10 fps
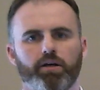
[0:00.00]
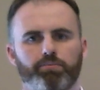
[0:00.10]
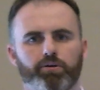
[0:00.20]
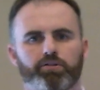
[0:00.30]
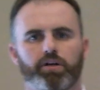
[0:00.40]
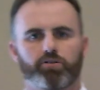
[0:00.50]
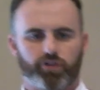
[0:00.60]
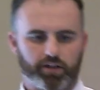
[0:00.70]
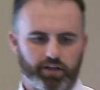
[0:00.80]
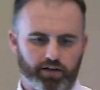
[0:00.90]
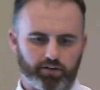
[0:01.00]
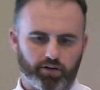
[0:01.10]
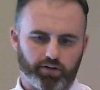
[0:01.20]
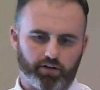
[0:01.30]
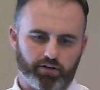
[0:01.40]
but try to get it
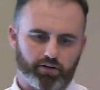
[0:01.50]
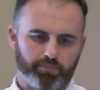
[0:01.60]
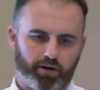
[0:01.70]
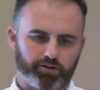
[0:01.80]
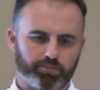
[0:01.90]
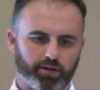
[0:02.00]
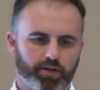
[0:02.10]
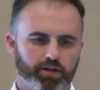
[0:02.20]
done early as possible.